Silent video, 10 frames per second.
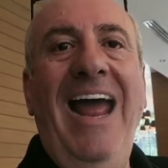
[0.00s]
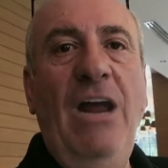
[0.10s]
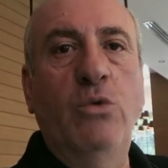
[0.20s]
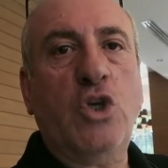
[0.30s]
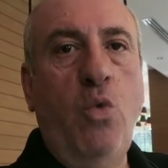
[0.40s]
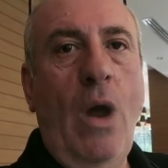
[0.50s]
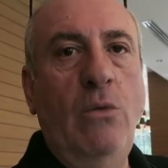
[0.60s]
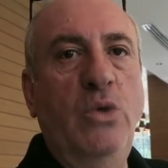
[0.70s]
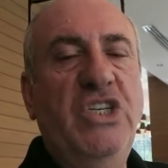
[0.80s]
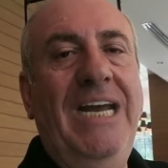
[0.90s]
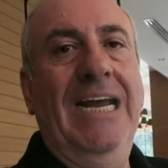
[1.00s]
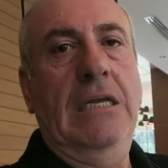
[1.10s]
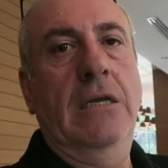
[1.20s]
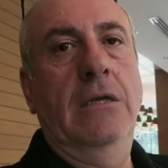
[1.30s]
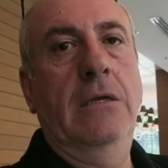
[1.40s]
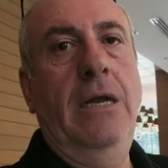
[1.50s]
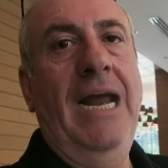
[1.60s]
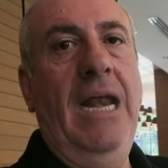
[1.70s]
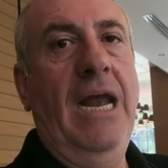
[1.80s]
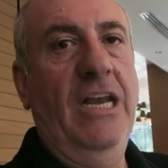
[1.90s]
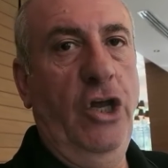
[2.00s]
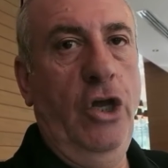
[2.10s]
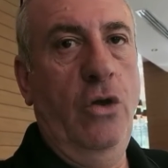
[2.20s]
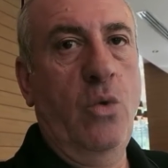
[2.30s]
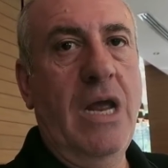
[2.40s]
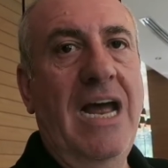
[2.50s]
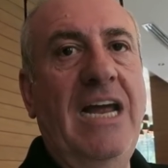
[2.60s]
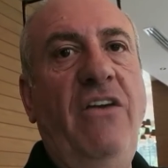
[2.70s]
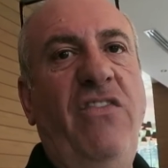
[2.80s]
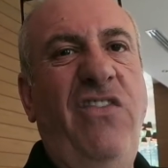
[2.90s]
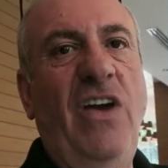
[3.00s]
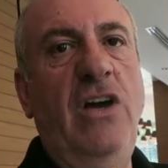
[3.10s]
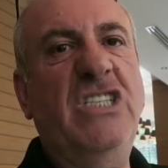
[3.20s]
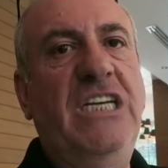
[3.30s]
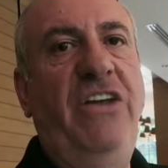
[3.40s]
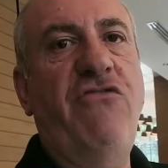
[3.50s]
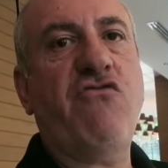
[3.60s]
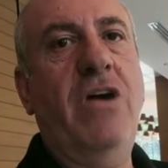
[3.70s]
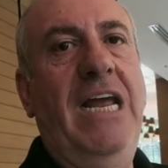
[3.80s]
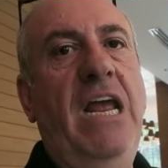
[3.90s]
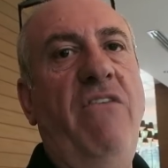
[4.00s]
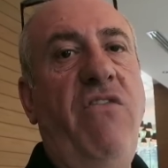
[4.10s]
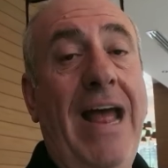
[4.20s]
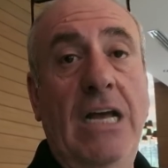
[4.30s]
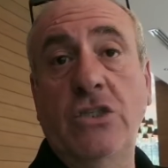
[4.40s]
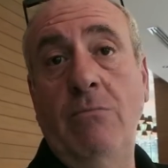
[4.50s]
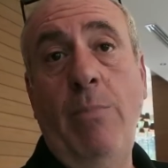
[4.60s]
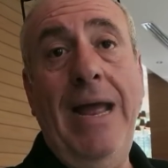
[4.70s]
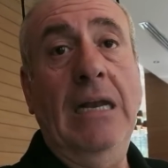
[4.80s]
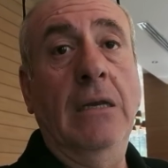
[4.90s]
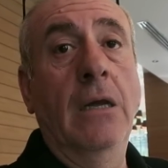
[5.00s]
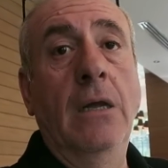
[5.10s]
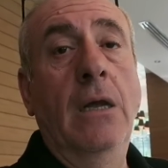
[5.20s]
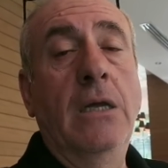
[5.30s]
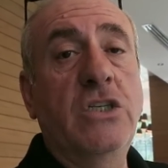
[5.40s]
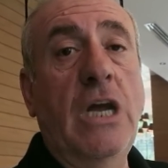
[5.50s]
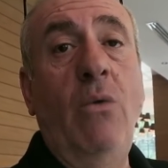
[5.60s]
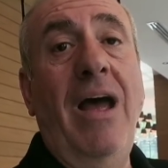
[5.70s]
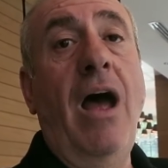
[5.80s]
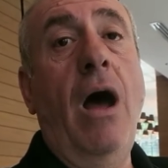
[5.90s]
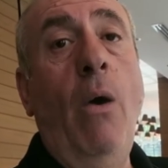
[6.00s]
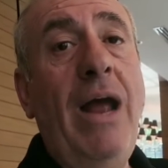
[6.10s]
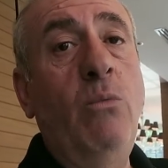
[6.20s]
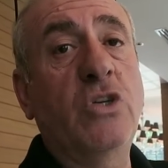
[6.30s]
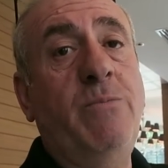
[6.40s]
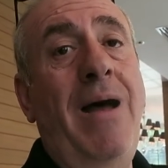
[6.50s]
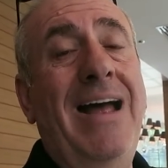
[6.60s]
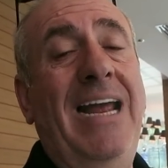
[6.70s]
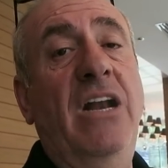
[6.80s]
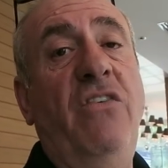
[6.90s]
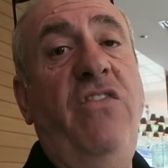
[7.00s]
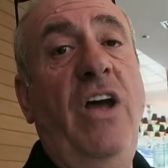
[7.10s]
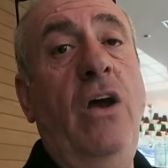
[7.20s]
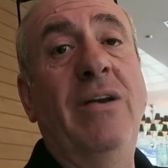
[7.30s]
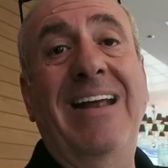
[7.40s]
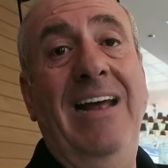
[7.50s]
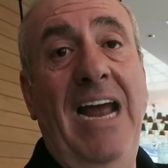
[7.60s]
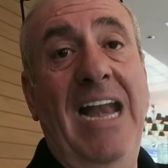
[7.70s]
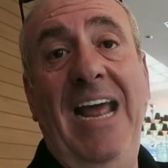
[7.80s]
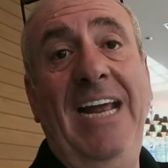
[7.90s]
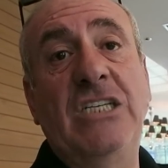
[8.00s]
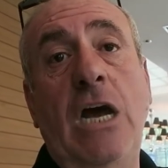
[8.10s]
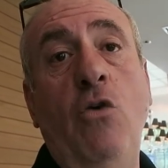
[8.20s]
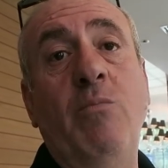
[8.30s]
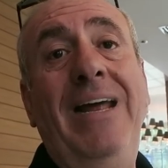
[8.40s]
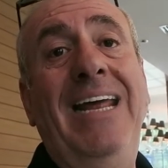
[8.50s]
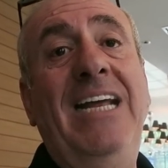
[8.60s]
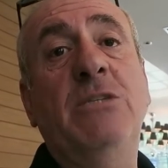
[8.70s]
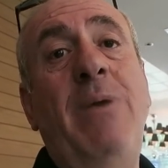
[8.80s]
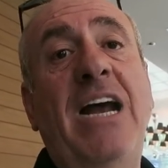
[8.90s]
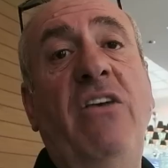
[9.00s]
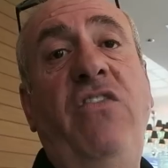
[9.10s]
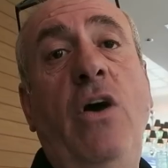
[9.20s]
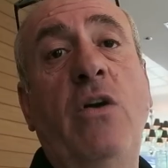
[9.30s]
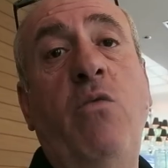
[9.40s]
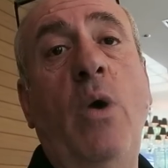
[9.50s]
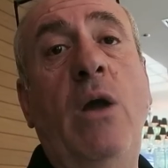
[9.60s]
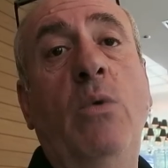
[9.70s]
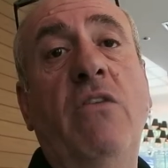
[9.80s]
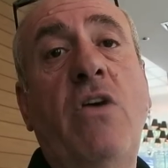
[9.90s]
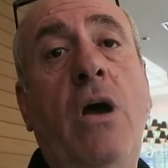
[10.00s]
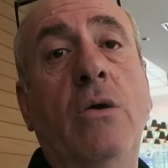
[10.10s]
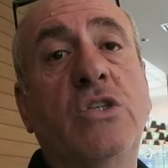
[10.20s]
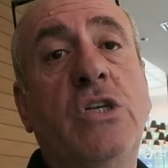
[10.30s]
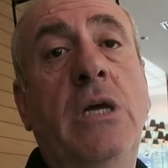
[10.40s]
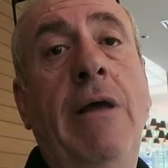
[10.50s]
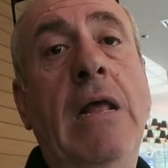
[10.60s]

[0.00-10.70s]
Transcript: He was quoted in the UK £33,000. So I was paying a third, and he told me he's paying a third of what it would have cost.